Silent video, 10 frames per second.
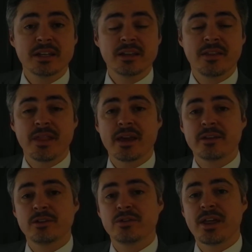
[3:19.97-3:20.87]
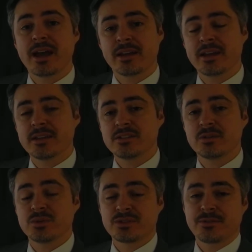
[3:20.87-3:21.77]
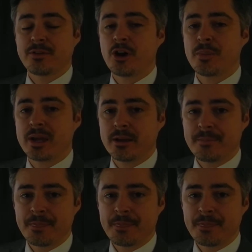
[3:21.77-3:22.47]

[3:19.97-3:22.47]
and in that case it was farming.